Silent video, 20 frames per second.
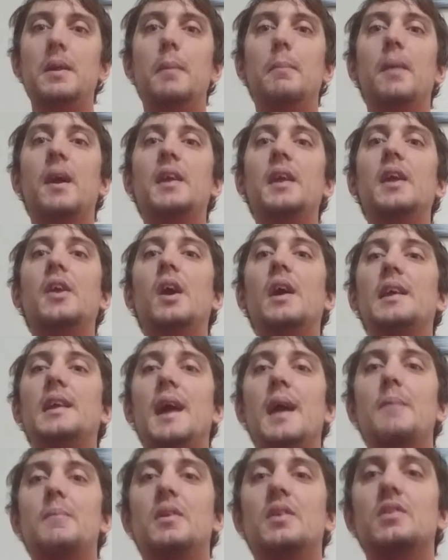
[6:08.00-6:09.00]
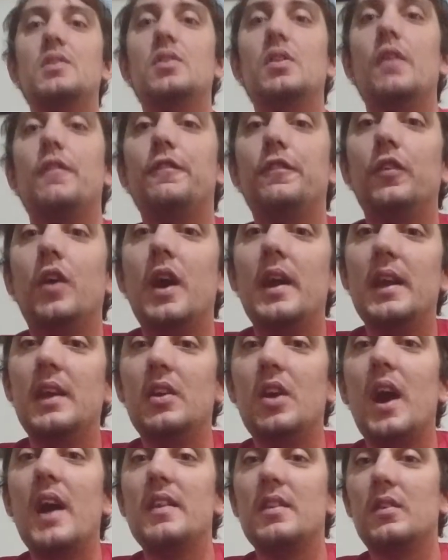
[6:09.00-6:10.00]
Monday night game. Because, you know, Friday
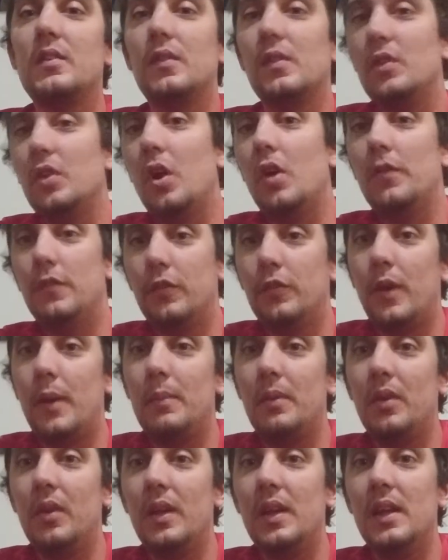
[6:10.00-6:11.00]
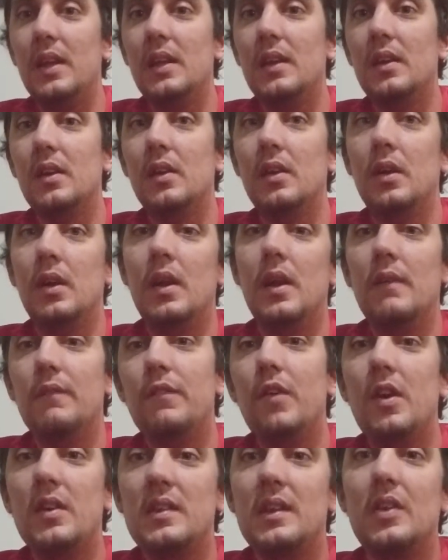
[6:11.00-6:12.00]
night's known for rugby league.
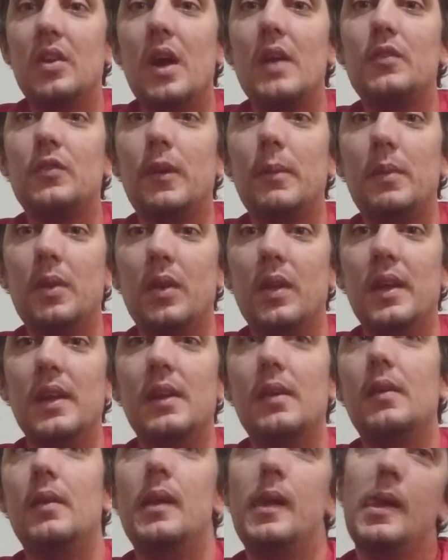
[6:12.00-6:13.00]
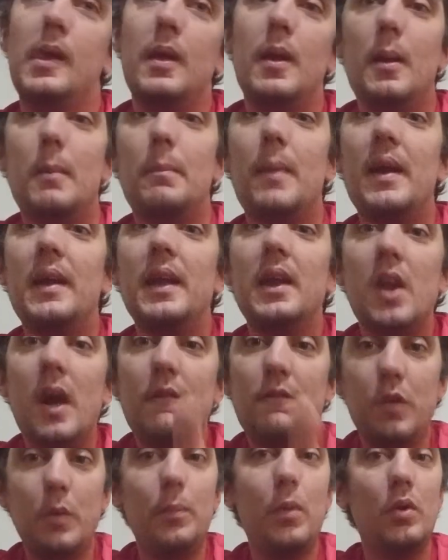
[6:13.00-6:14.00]
Thursday night's rugby league. Monday night
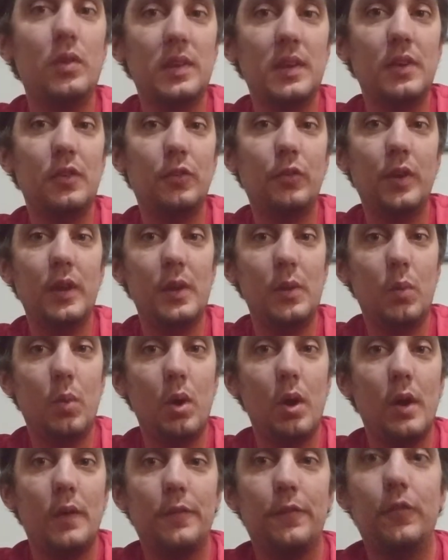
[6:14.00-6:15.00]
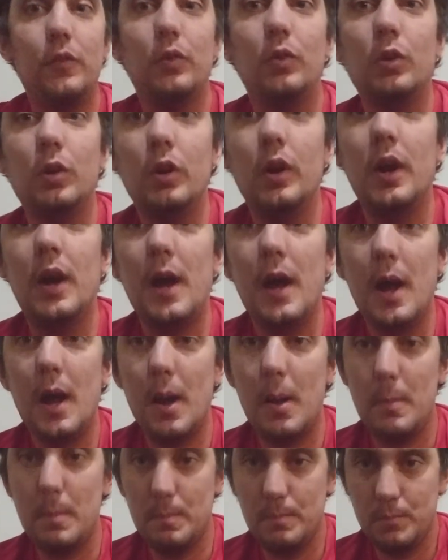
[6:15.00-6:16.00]
football didn't really work for
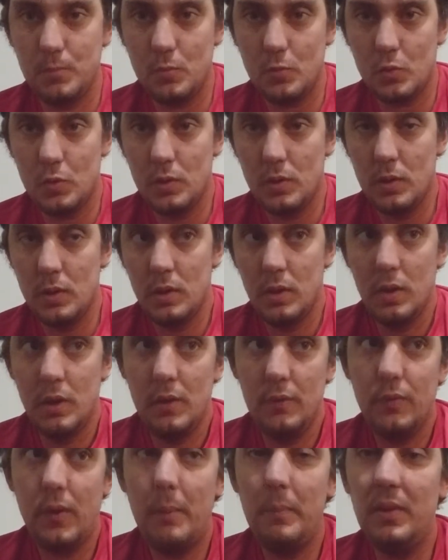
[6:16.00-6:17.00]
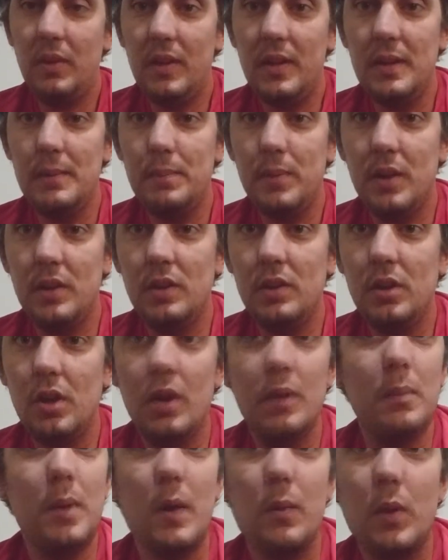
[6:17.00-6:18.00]
rugby league, but you know
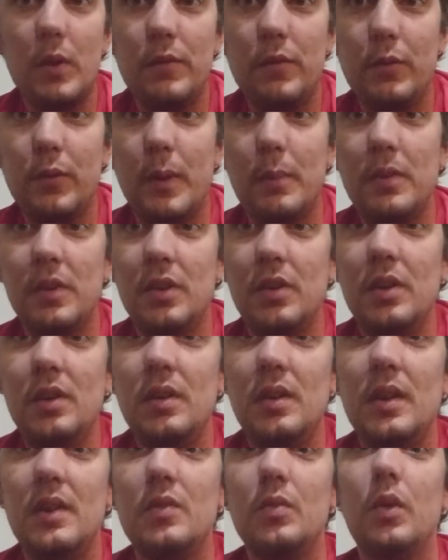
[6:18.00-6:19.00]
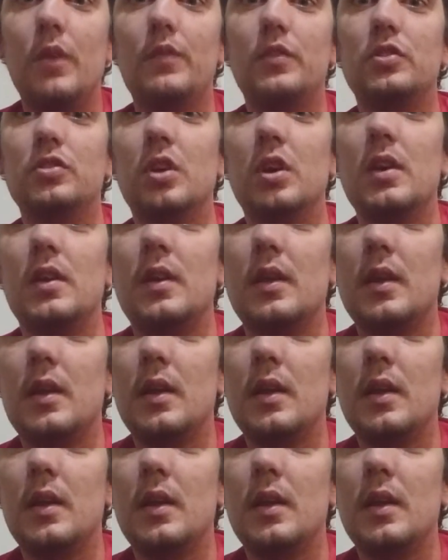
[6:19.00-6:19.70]
it might work for rugby union. It's worth a shot.